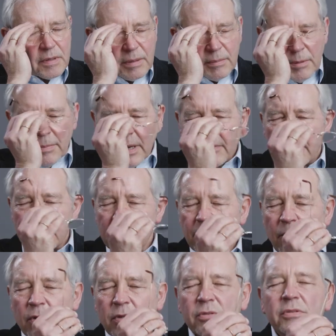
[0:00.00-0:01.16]
Coming back once
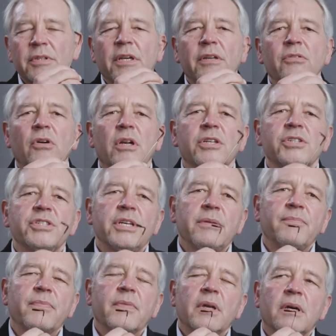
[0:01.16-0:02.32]
more to technology,
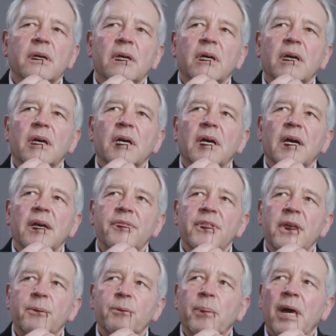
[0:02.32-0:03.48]
I
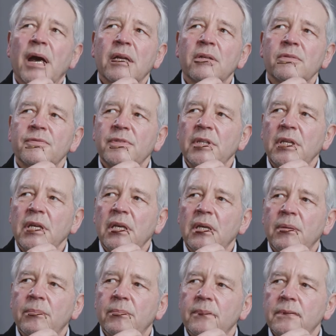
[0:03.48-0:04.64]
think part of
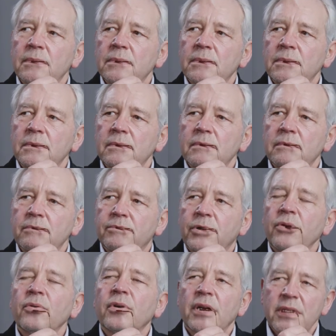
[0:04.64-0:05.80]
the
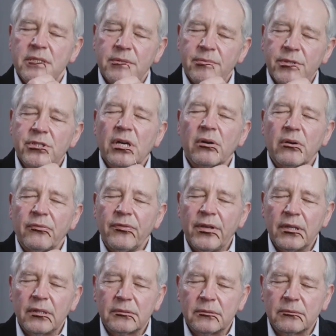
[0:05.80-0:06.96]
progress which our
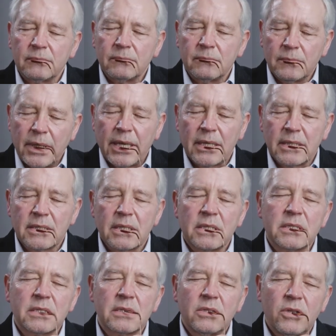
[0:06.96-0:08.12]
field makes
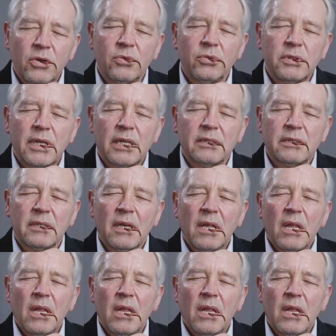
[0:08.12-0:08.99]
is due that